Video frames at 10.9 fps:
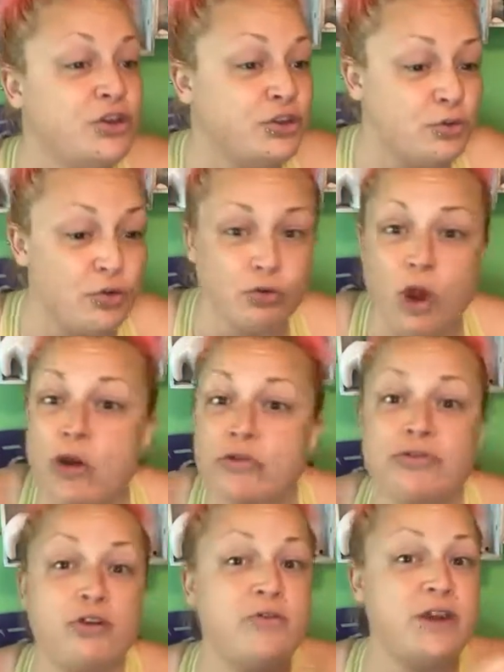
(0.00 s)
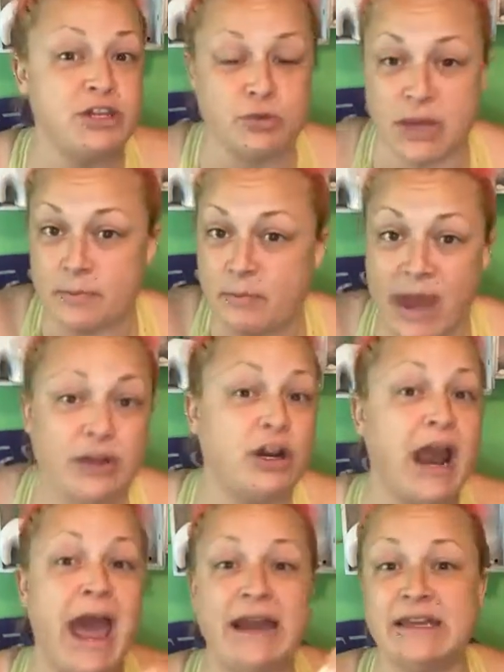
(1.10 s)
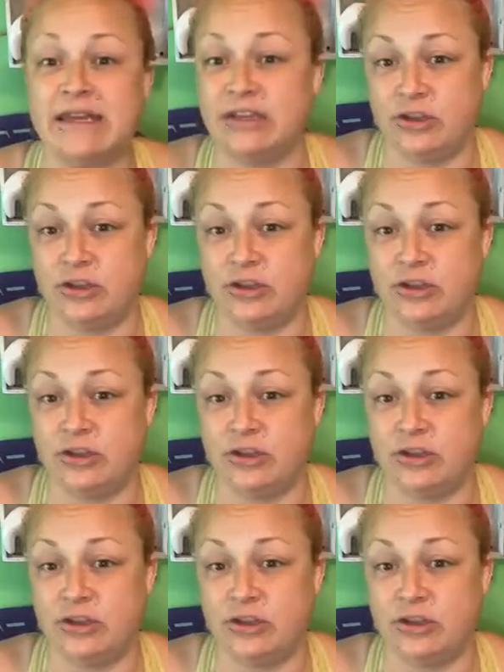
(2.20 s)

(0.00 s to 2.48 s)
you grow through it, you get better at it,